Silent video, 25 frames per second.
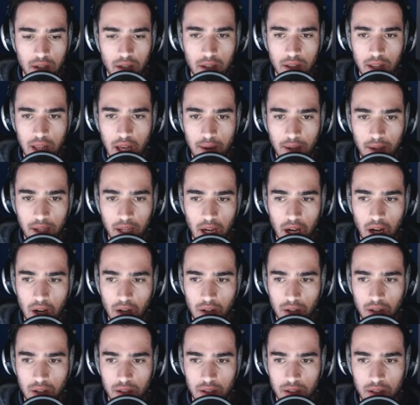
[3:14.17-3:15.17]
There we go.
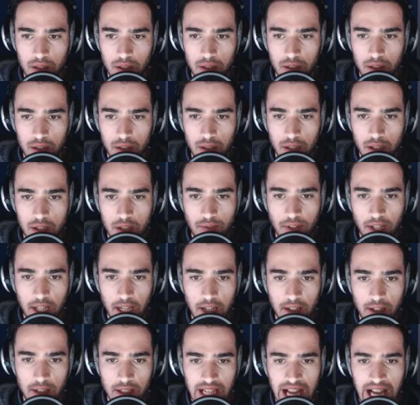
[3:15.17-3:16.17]
He's over
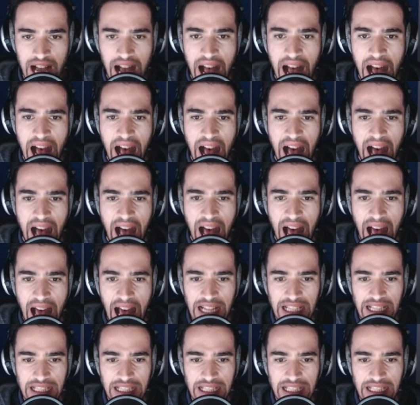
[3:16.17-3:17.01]
here. Ah!